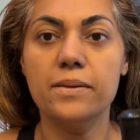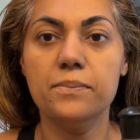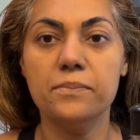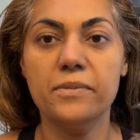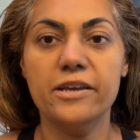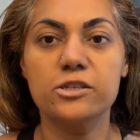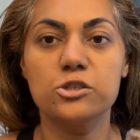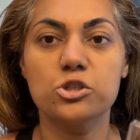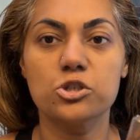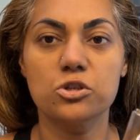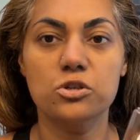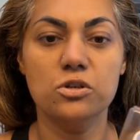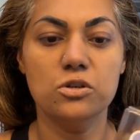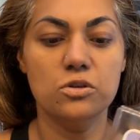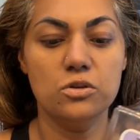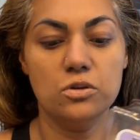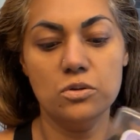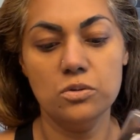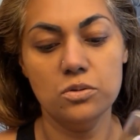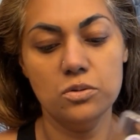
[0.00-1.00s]
Make sure
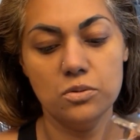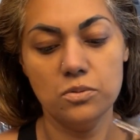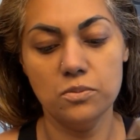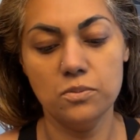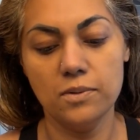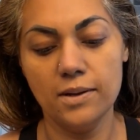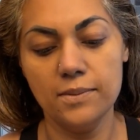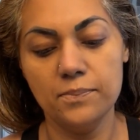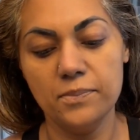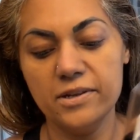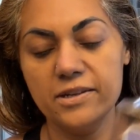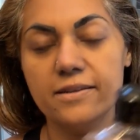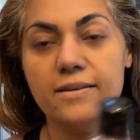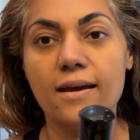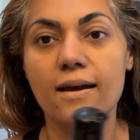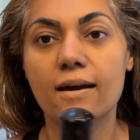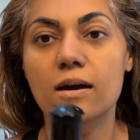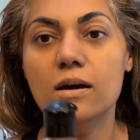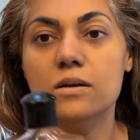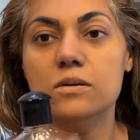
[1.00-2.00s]
you wipe it
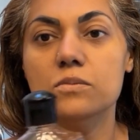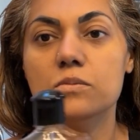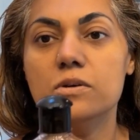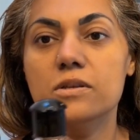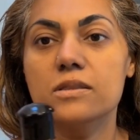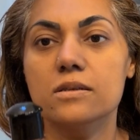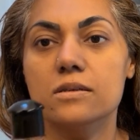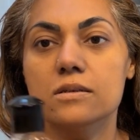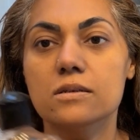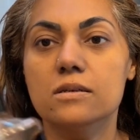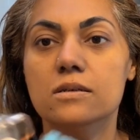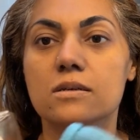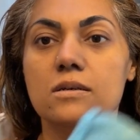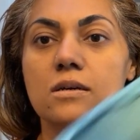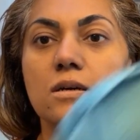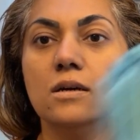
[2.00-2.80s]
down with a